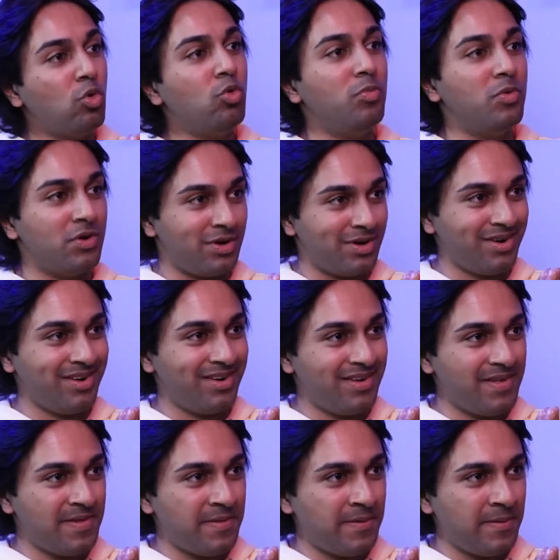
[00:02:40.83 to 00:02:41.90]
Uber
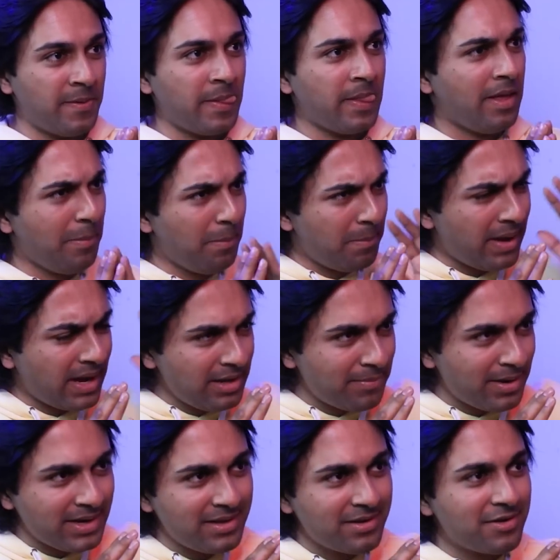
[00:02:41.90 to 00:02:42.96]
many,
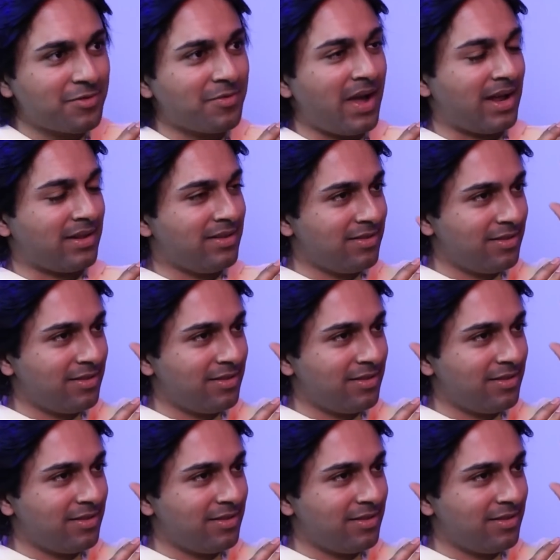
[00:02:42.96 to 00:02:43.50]
many years back.